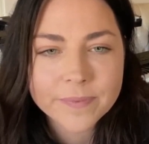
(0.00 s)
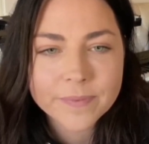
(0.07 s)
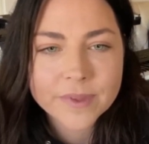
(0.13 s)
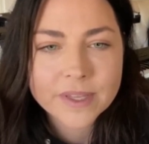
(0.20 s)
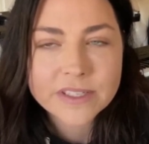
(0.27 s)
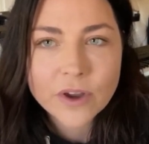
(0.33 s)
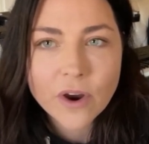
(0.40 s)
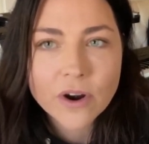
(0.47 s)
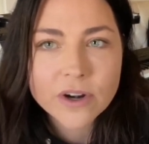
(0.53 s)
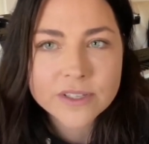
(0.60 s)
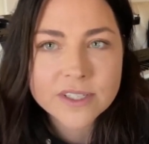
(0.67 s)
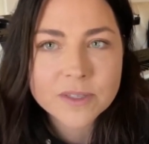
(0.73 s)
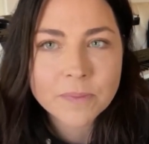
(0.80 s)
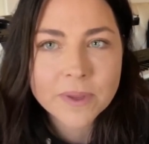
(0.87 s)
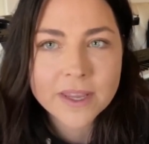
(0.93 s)
As hard as
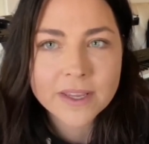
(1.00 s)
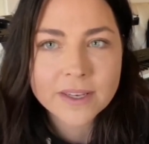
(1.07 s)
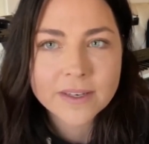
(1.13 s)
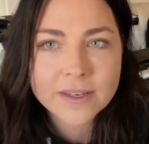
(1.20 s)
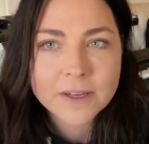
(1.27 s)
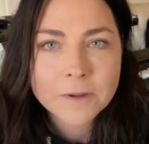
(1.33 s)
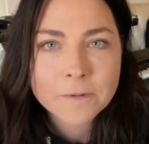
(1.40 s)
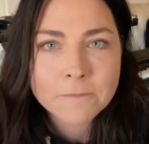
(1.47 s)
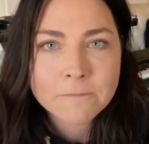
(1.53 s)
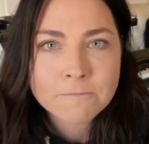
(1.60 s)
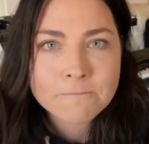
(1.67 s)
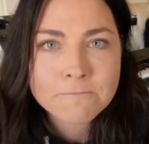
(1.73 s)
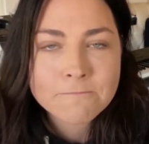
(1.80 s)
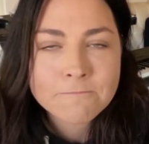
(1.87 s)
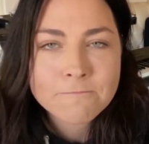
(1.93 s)
it's been,
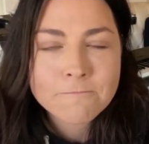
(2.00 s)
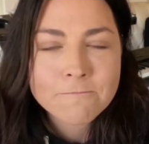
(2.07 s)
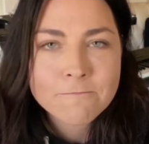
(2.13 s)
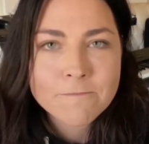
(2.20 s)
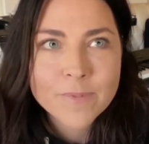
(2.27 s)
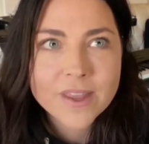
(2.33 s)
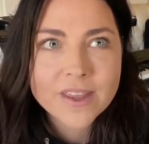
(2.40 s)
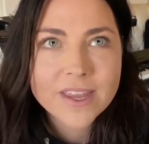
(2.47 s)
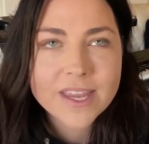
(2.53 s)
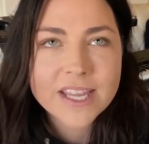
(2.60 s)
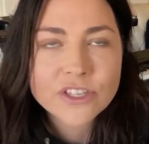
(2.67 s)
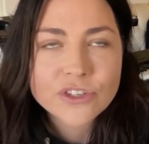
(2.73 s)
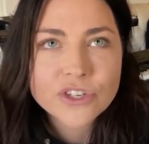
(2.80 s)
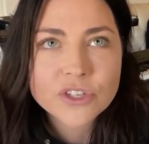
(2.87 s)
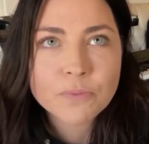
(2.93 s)

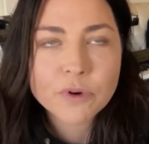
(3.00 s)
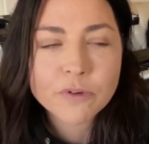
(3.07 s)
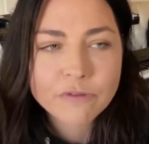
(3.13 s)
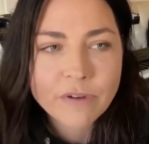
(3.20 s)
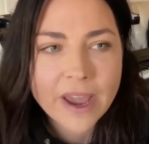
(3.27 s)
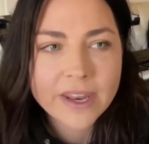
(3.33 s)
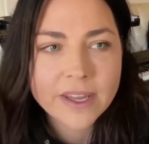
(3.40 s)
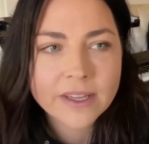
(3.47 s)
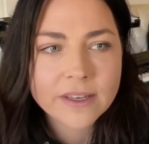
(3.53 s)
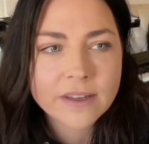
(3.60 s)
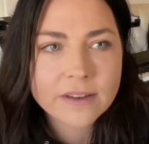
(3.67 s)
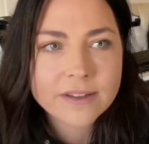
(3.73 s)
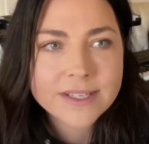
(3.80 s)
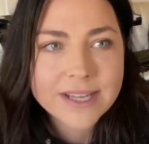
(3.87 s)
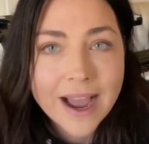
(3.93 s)
it's just provided
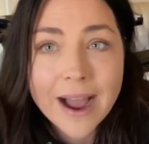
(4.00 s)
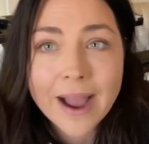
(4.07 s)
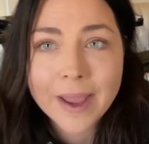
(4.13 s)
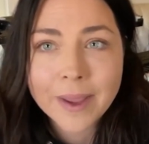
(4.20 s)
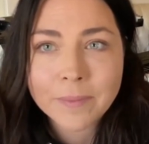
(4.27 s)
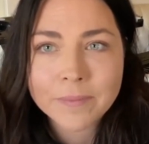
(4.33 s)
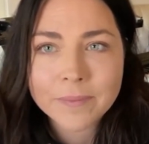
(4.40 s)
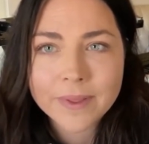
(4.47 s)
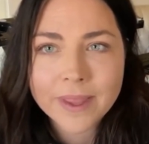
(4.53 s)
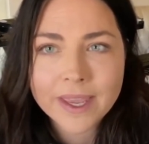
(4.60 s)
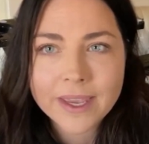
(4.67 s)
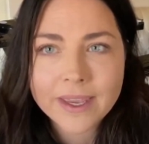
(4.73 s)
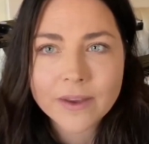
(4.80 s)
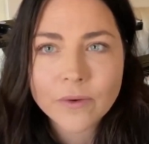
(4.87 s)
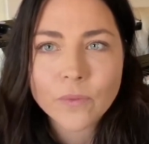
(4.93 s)
time,
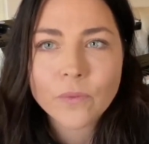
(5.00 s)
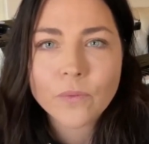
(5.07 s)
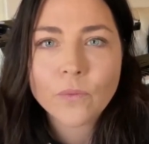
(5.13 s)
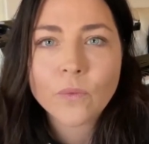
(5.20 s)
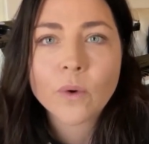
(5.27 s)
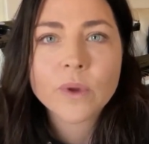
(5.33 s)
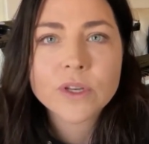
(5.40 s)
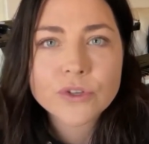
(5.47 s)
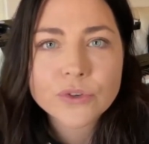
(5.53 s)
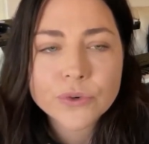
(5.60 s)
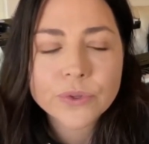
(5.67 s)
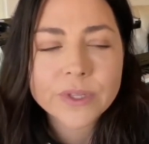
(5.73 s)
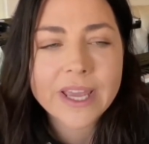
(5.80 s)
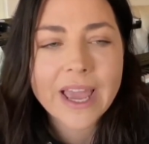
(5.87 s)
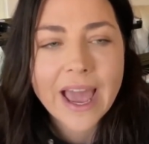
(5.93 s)
like where we
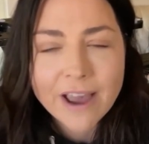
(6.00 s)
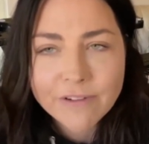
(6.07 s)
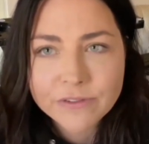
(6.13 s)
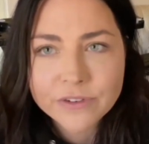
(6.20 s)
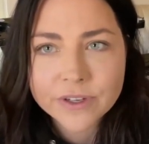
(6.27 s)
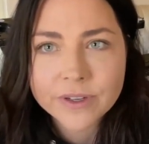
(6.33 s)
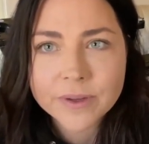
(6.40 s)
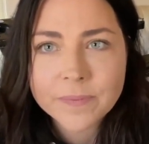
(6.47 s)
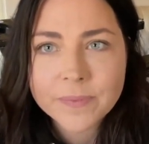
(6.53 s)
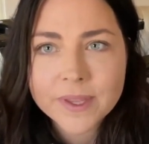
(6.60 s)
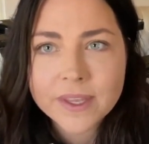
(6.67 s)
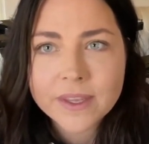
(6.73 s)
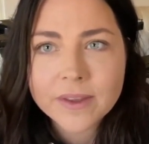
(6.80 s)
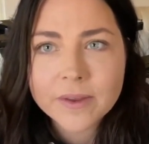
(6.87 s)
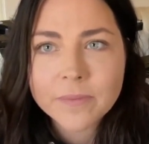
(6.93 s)
truly have to
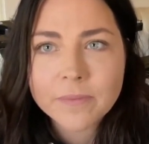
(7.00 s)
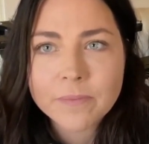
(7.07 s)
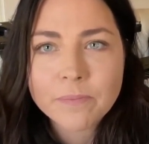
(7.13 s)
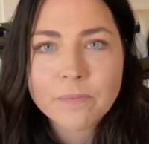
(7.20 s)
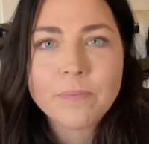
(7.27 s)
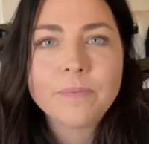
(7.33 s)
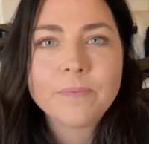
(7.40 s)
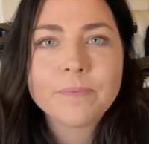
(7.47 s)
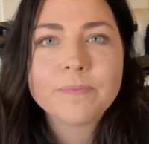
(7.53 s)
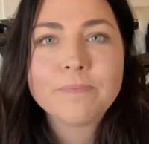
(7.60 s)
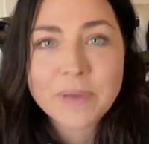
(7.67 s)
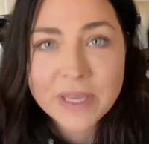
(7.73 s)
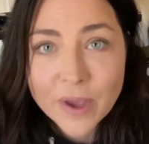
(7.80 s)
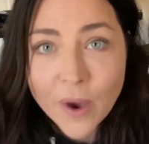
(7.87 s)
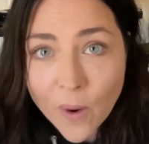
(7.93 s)

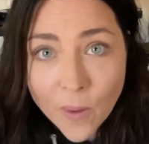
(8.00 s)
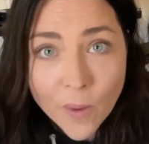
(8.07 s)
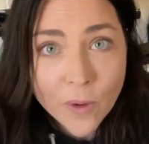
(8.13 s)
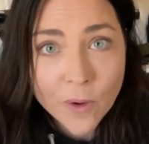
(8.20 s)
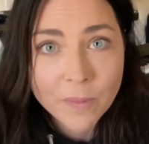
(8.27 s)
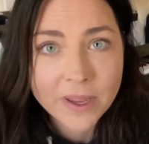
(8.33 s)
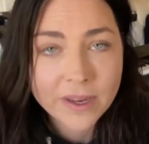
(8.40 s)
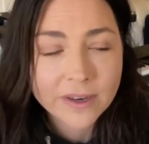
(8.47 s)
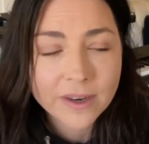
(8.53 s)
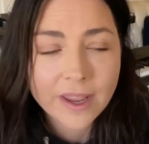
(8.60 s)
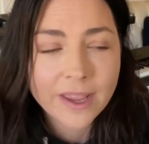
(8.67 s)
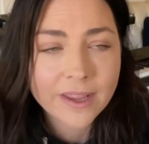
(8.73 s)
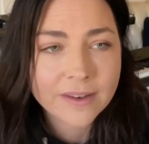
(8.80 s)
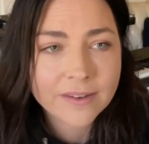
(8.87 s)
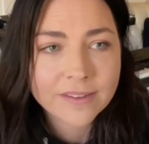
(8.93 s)
be home,
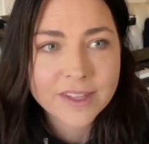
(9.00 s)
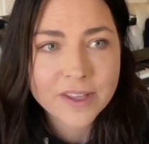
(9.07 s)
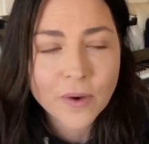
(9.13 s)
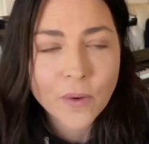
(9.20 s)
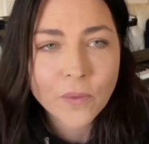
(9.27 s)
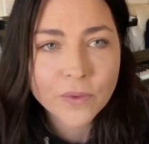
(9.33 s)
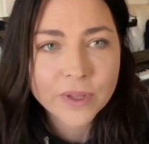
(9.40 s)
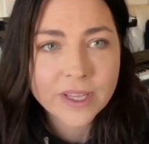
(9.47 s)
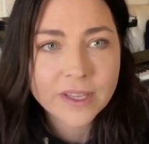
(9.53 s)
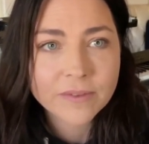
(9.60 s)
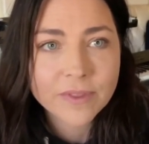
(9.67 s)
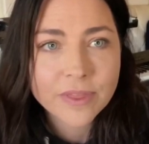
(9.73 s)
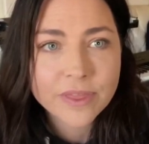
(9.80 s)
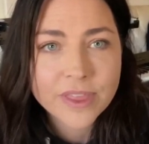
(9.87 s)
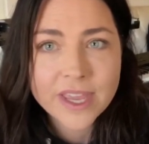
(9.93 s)
and the only
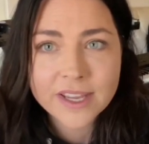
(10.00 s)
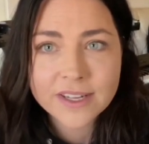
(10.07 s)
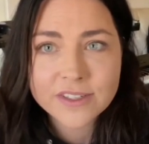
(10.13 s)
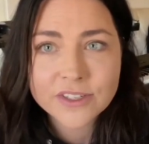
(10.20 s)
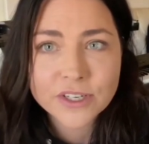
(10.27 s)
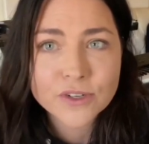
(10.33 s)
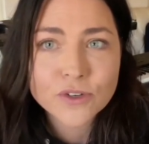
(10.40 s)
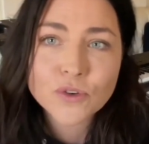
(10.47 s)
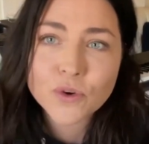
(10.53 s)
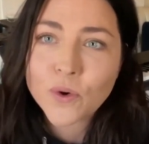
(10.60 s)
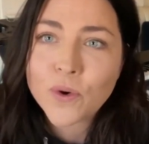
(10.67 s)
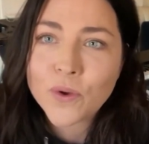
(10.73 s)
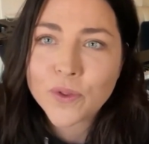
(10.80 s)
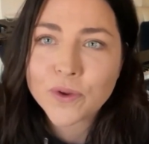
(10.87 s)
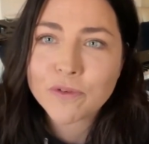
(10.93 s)
thing to
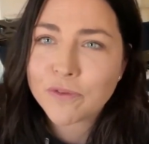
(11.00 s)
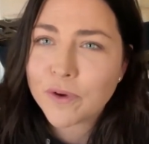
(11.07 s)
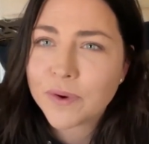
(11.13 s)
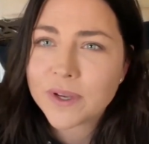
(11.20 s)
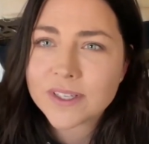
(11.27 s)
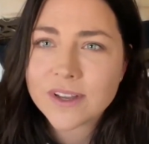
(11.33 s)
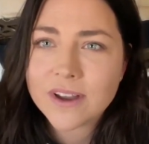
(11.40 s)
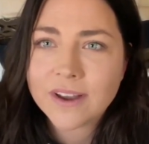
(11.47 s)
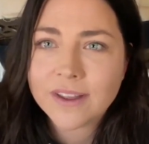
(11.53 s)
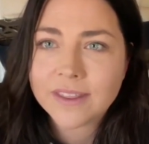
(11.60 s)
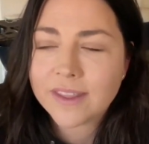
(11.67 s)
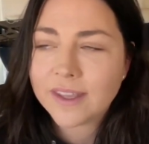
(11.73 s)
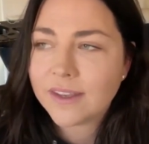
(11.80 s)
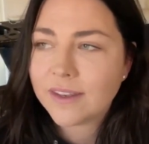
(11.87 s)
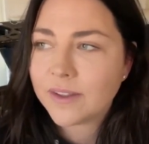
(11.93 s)
control or focus on
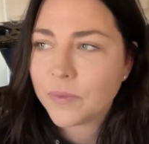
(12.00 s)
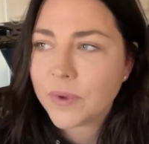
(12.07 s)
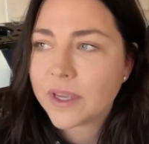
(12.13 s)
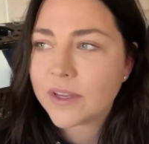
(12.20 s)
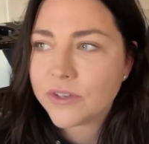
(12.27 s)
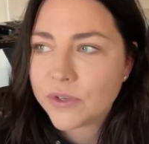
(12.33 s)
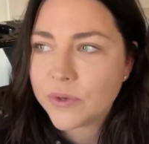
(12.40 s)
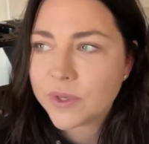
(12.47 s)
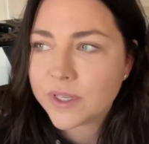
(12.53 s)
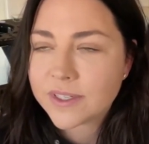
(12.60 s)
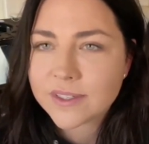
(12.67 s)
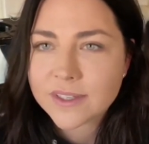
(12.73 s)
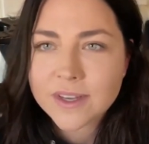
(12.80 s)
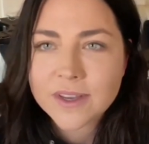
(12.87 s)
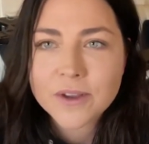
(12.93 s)
that we can do
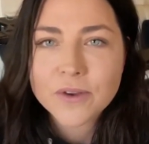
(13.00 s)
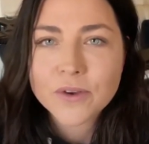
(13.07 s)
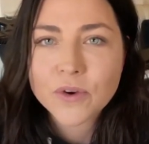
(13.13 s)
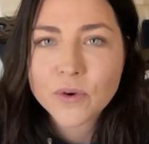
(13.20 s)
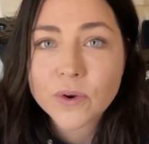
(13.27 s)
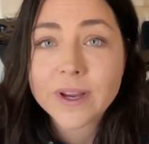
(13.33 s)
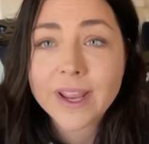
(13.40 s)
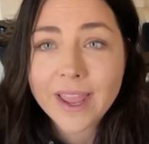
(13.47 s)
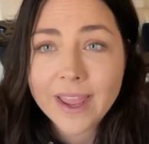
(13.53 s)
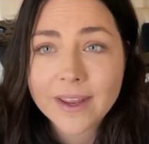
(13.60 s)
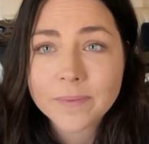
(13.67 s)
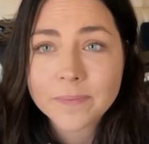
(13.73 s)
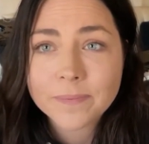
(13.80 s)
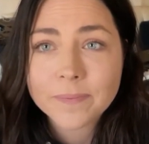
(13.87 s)
is create.